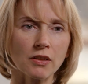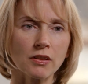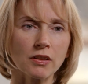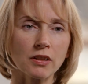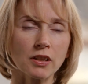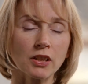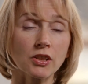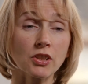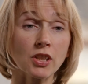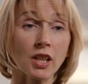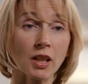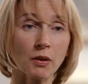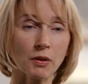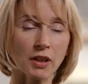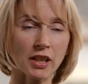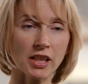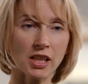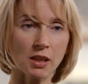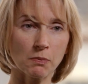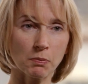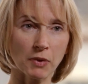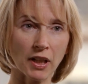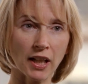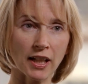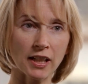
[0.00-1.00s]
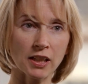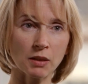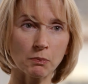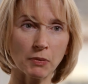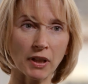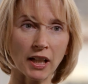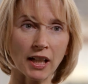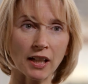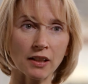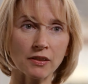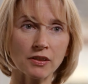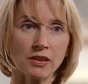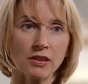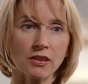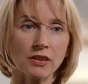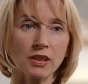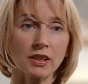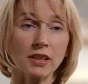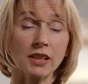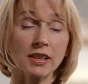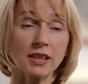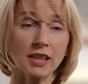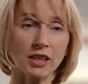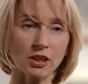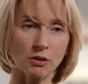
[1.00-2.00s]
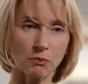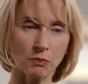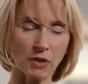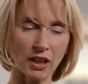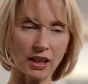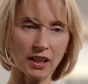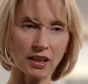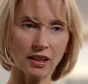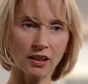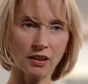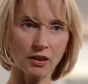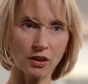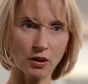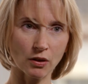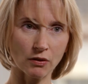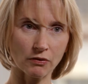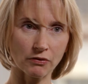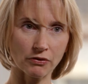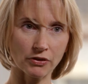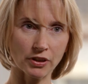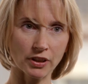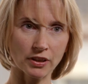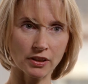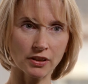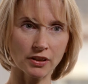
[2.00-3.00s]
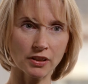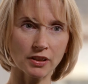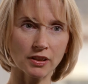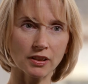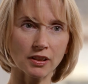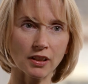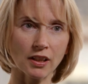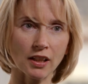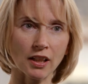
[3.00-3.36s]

The chair will explain about the decision-making at conference,